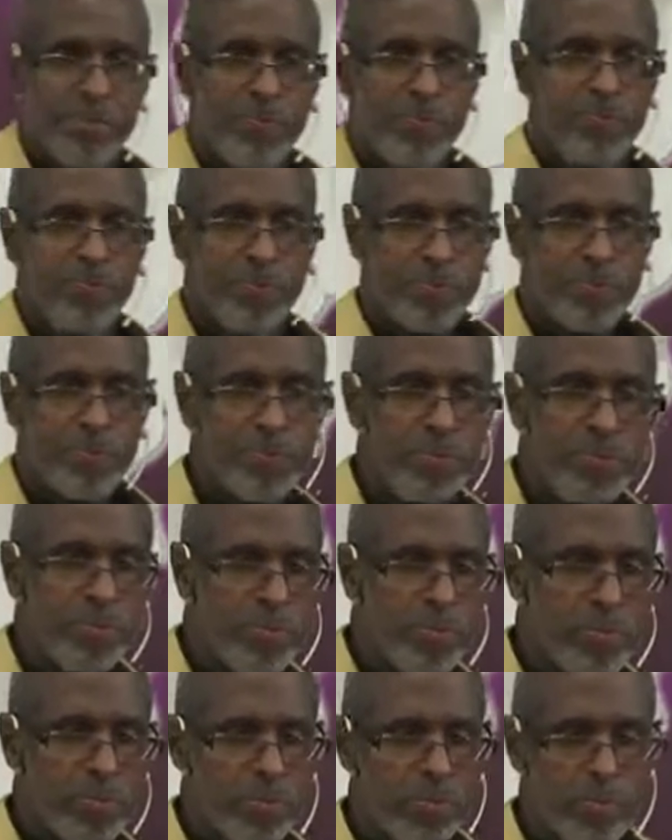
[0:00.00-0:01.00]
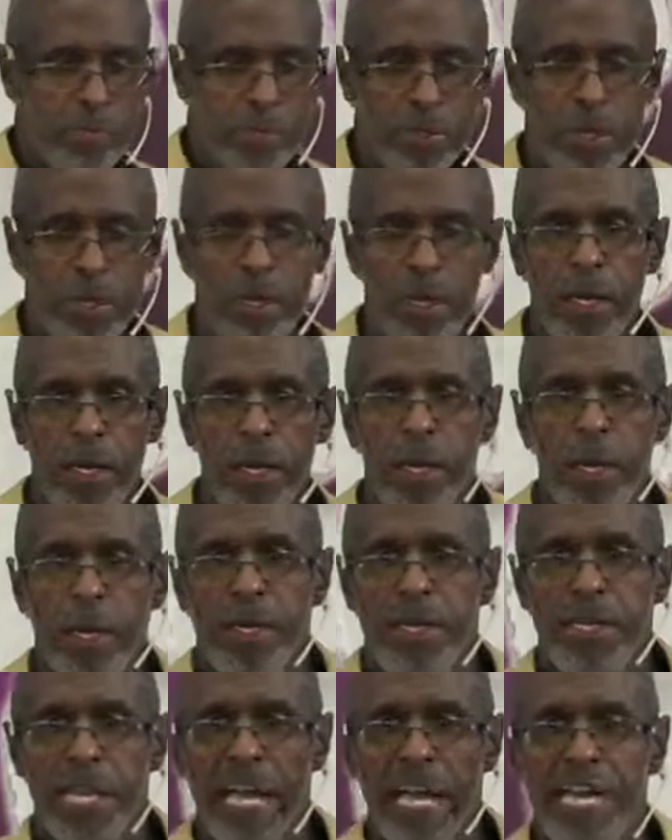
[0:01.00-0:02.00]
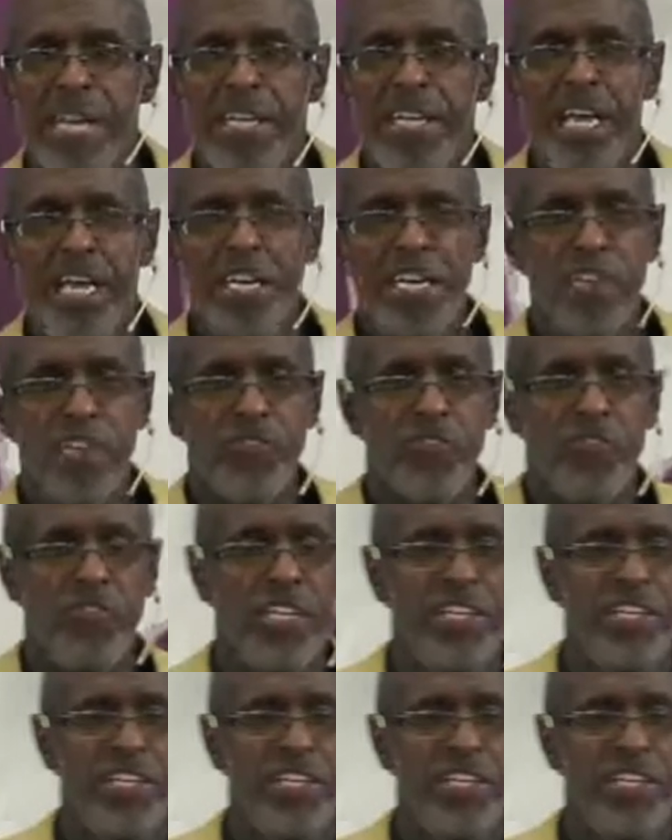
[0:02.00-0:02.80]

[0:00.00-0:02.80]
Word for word: I say he fell asleep. Now isn't it interesting the